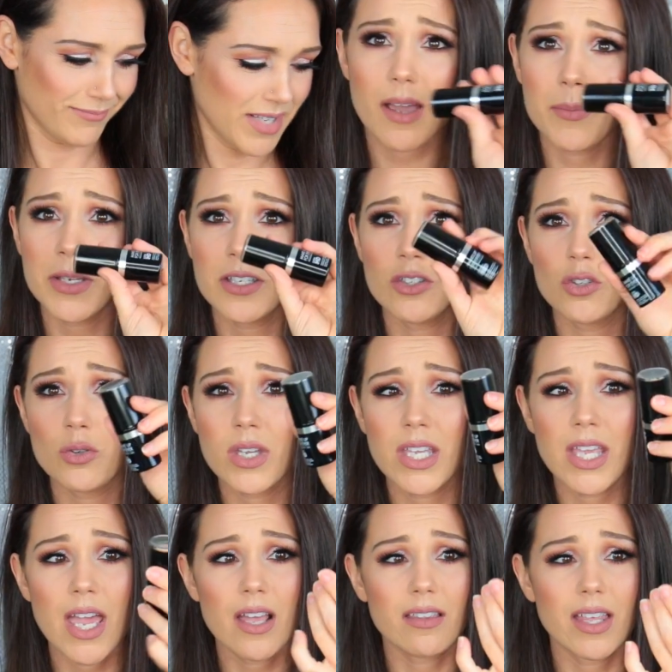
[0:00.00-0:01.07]
I mean, you
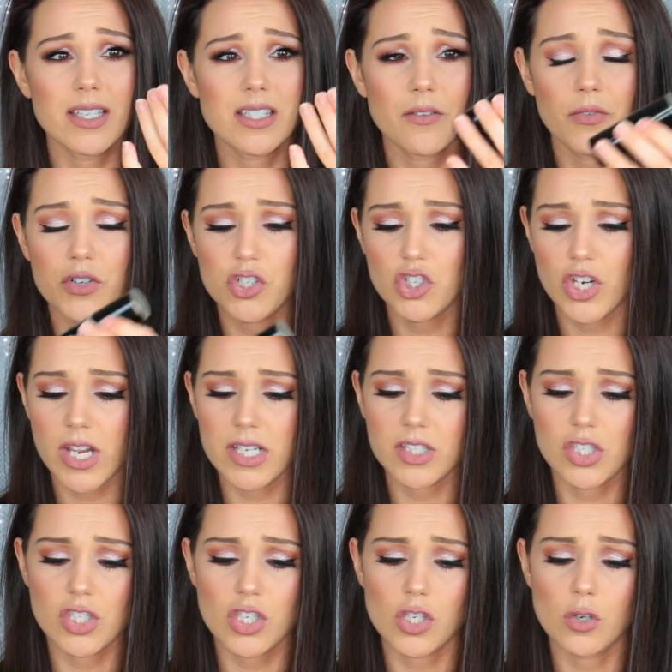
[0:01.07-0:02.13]
can get like different
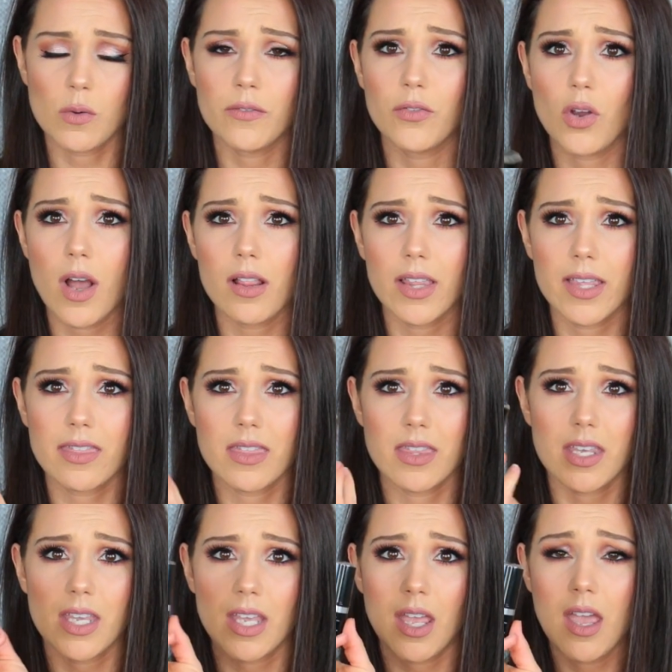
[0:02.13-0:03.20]
shades too. If you got like
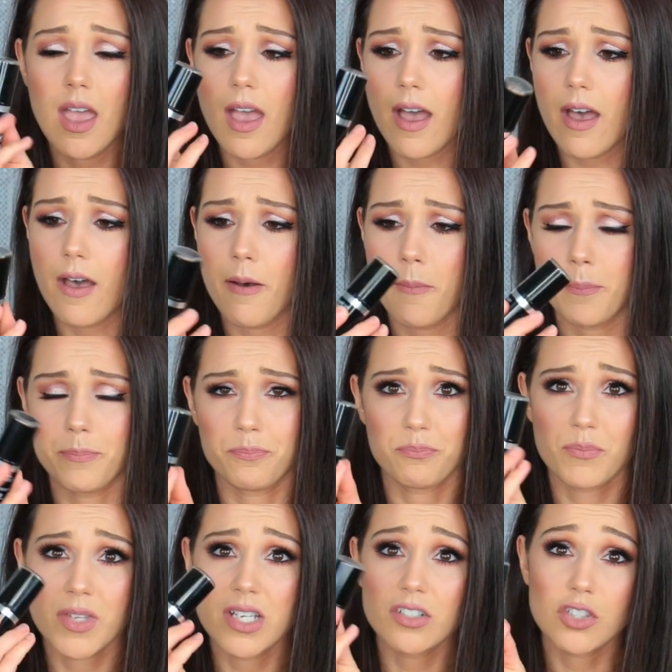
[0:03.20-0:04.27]
the
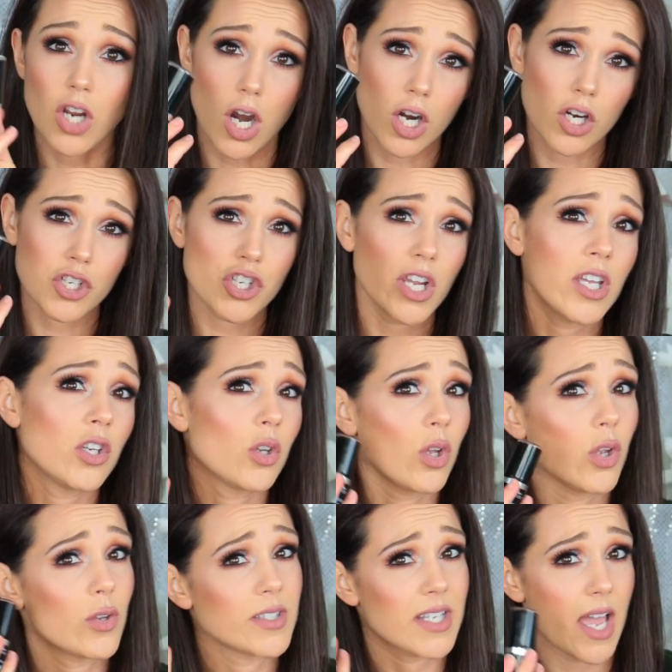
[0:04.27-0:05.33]
um, darker shade,
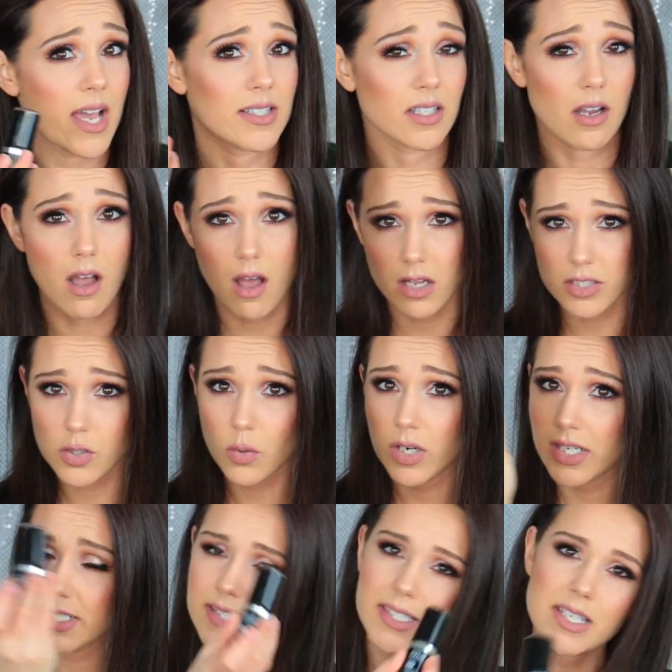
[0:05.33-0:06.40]
you can use it as a
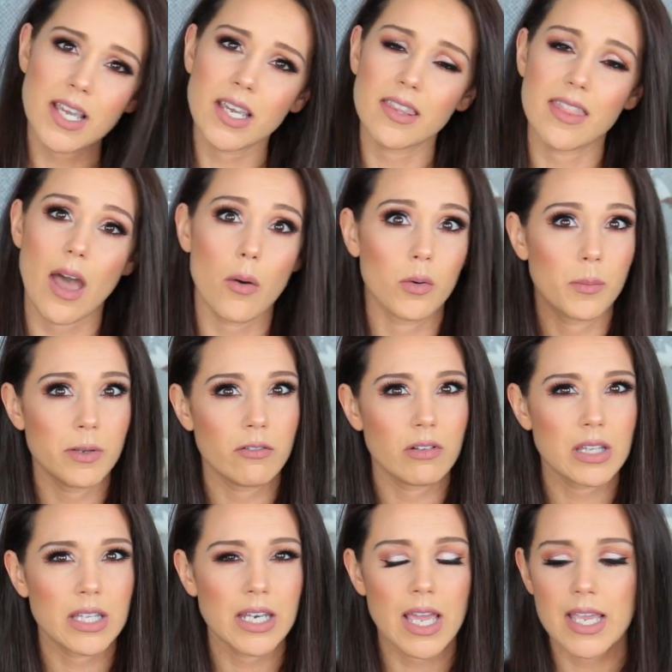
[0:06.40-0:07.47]
contouring stick. That would be
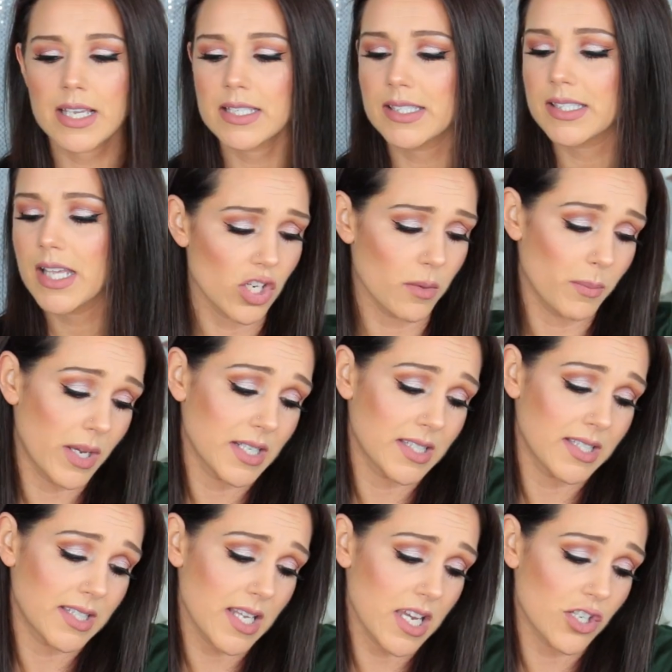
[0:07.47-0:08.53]
really nice. And because it's